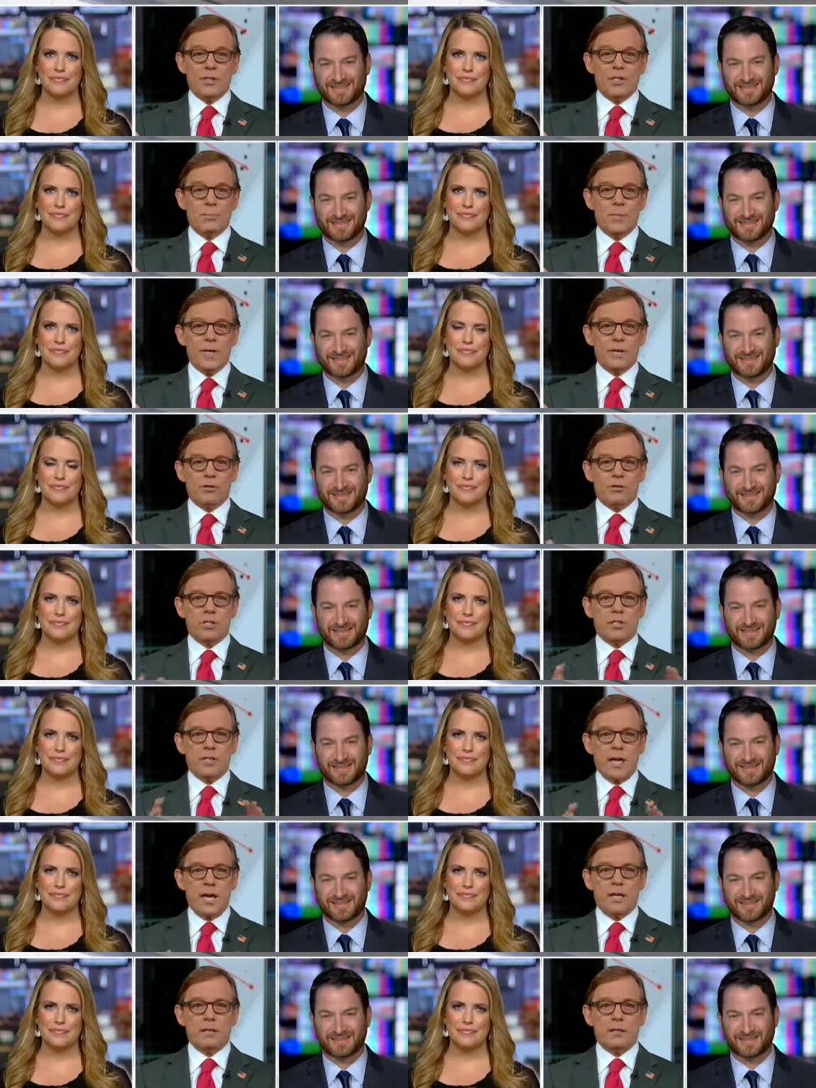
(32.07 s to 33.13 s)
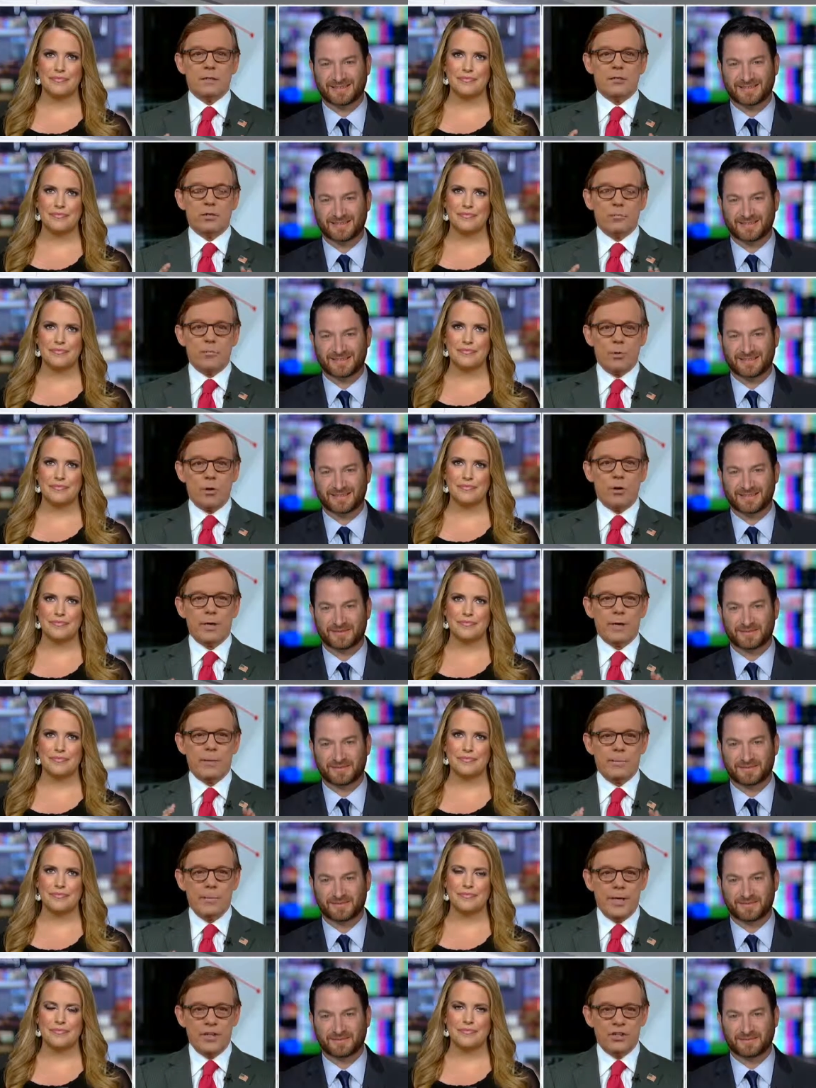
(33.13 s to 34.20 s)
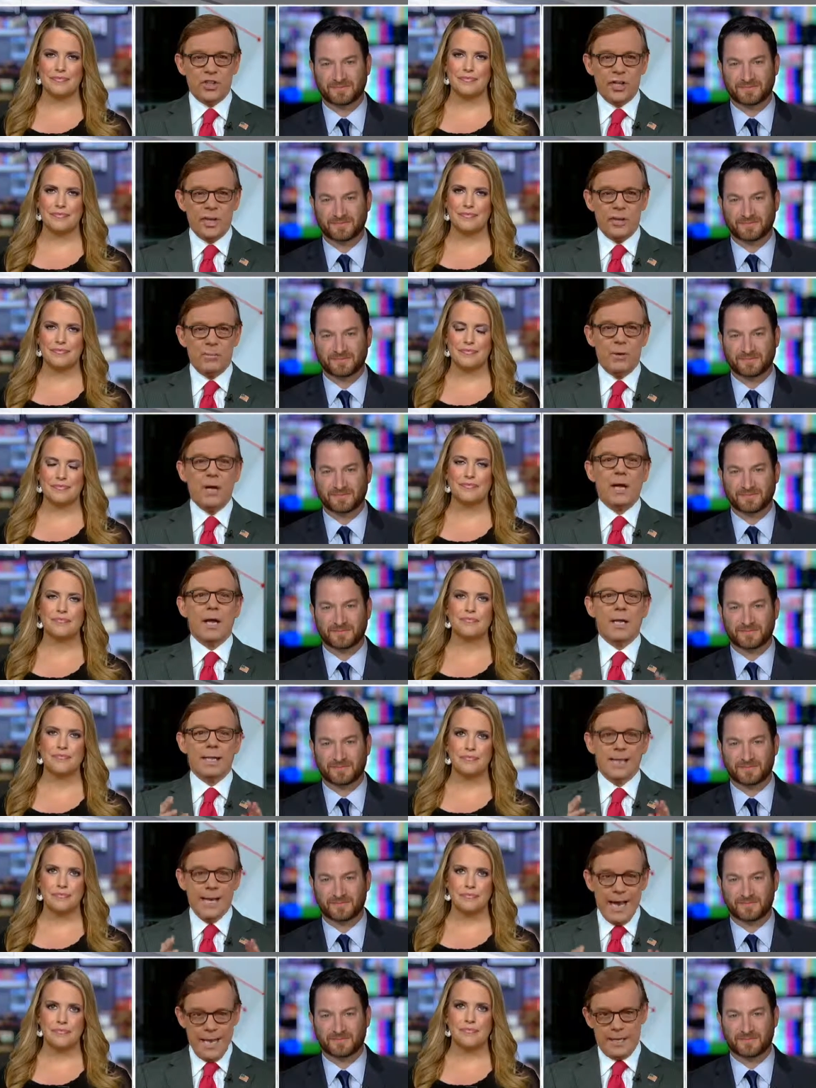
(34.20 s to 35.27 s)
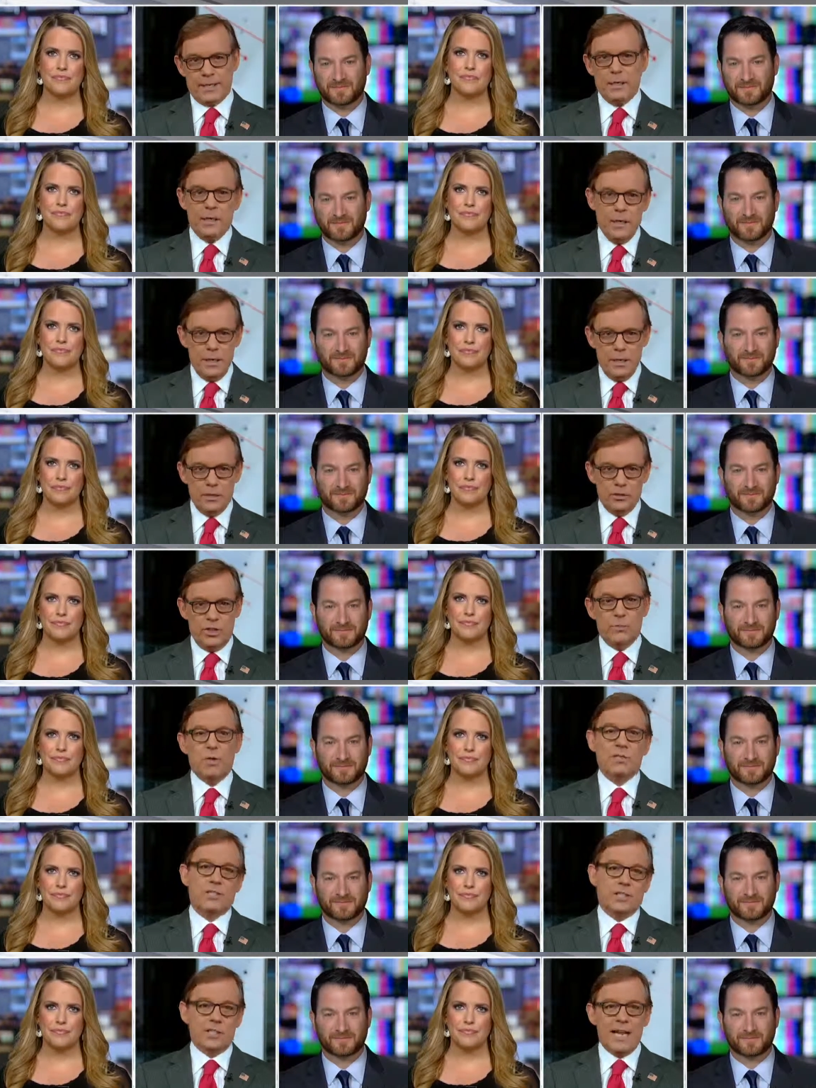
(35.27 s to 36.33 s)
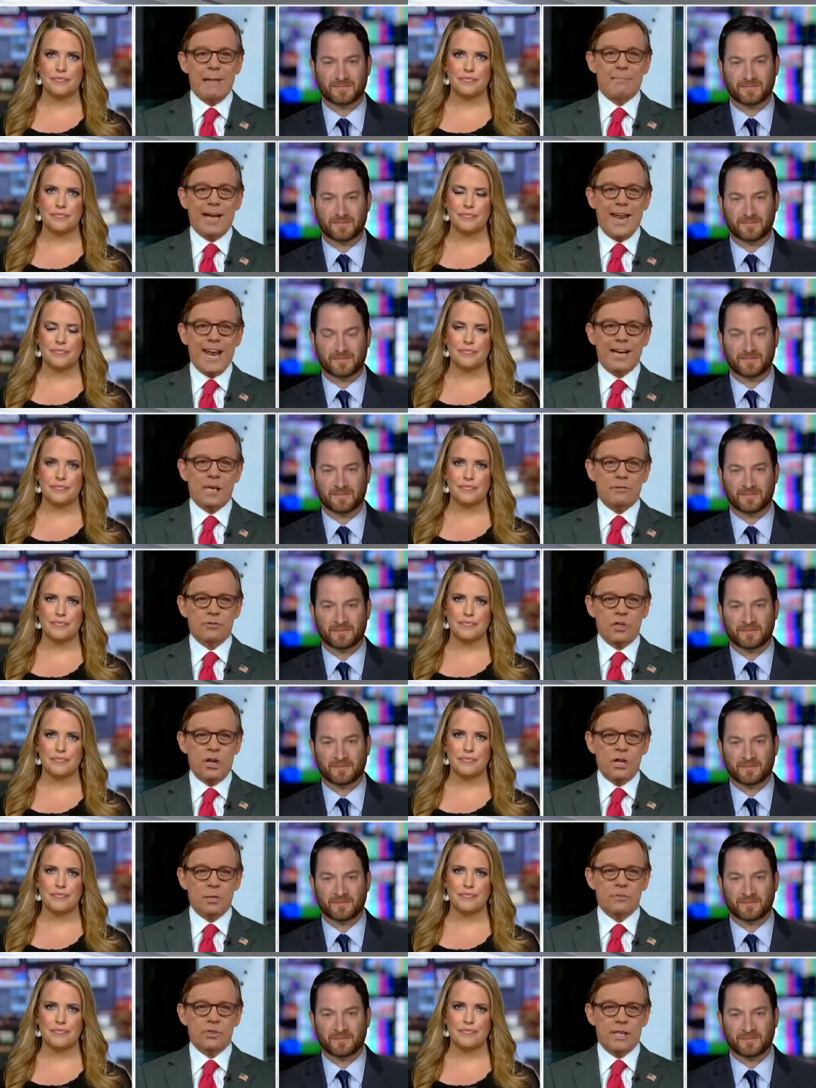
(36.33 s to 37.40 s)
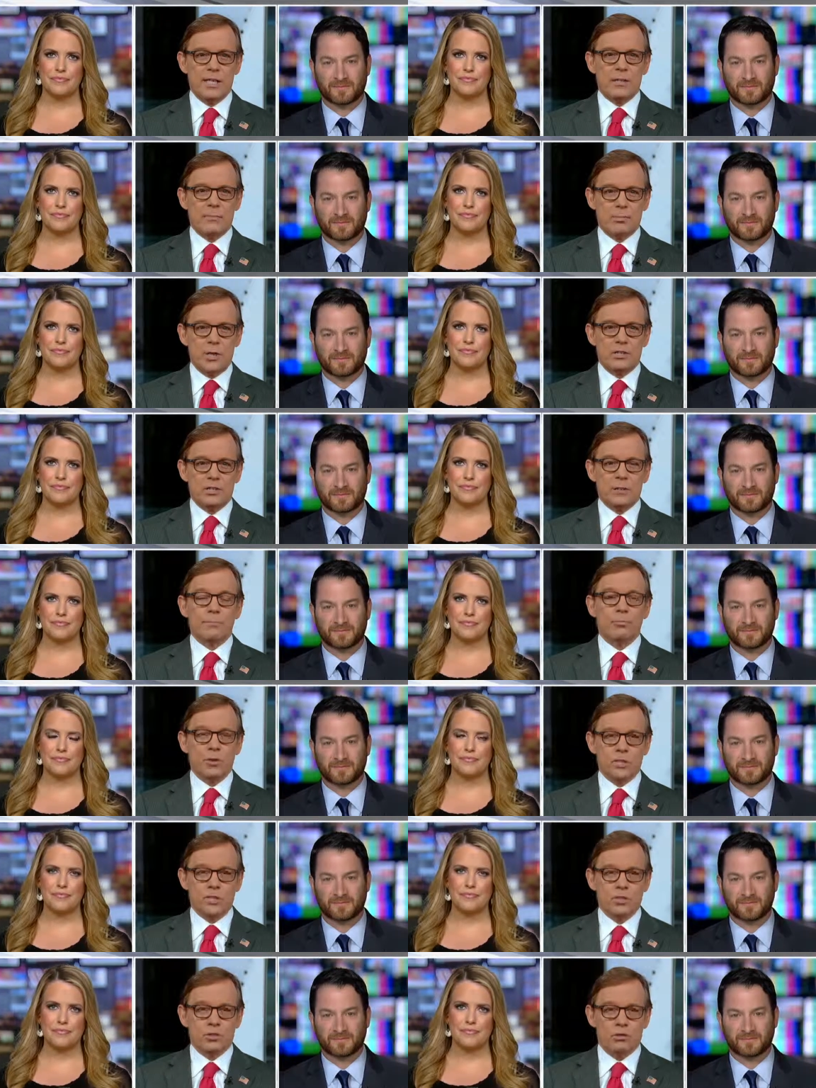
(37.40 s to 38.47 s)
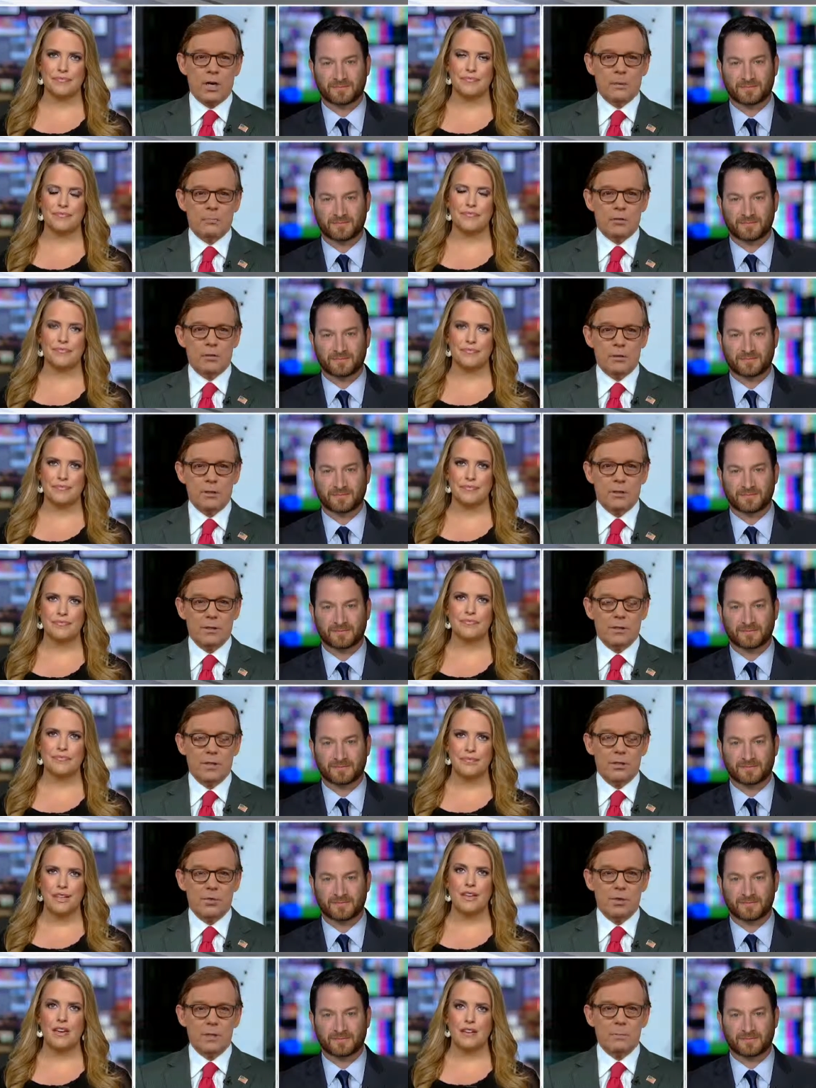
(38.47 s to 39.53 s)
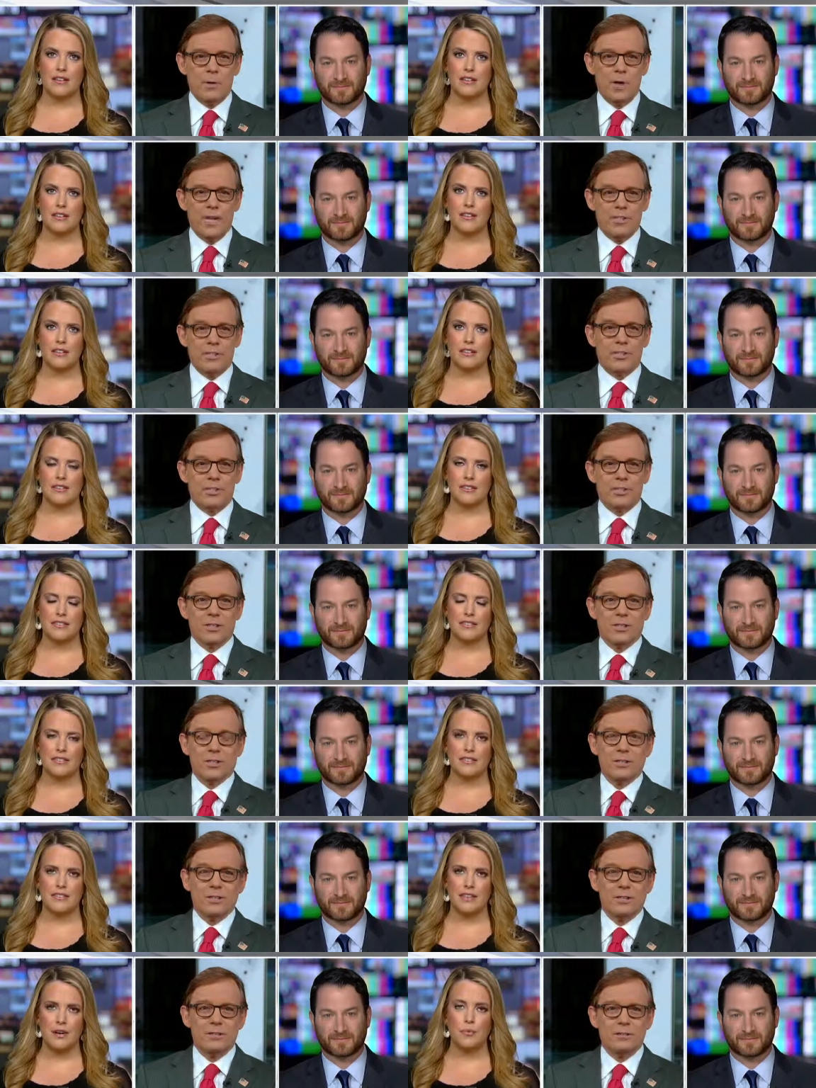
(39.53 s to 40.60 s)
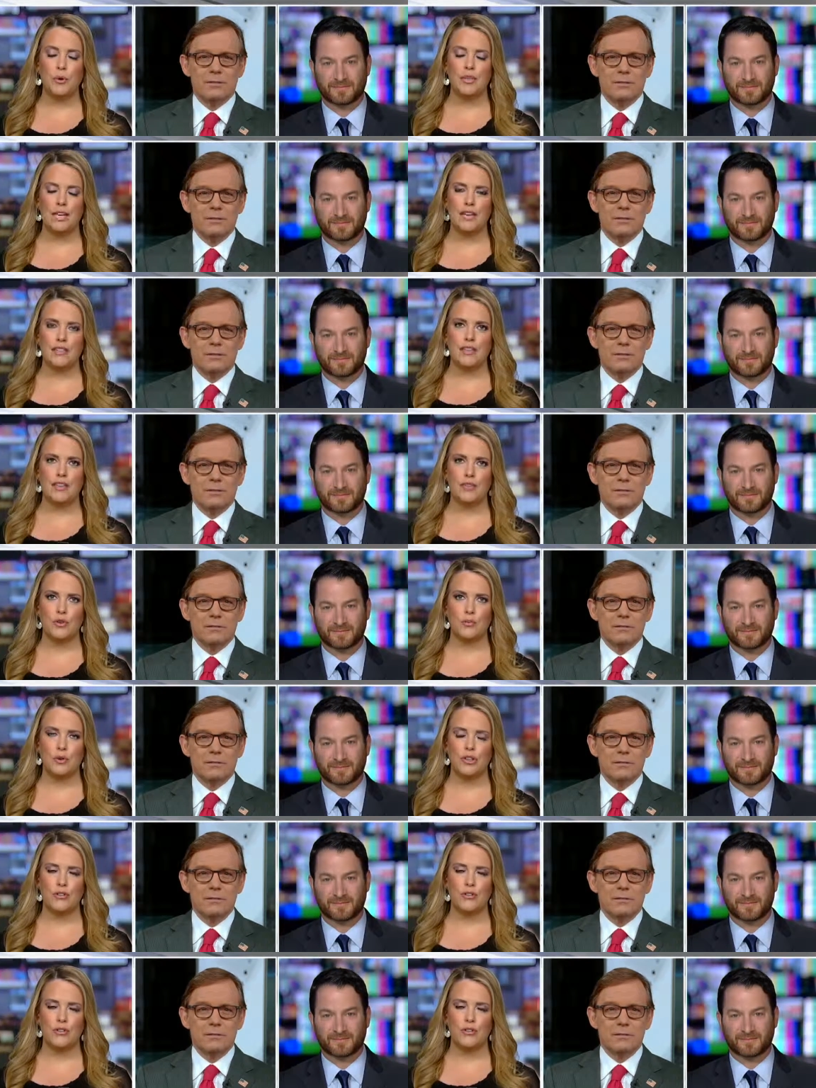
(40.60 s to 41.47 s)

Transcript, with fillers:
Speaker 1: the Speaker does not support impeaching him yet. She wants to slap the handcuffs on him, see the president in prison stripes. Uh, you know, what's yeah. behind this?
Speaker 2: Well, I think with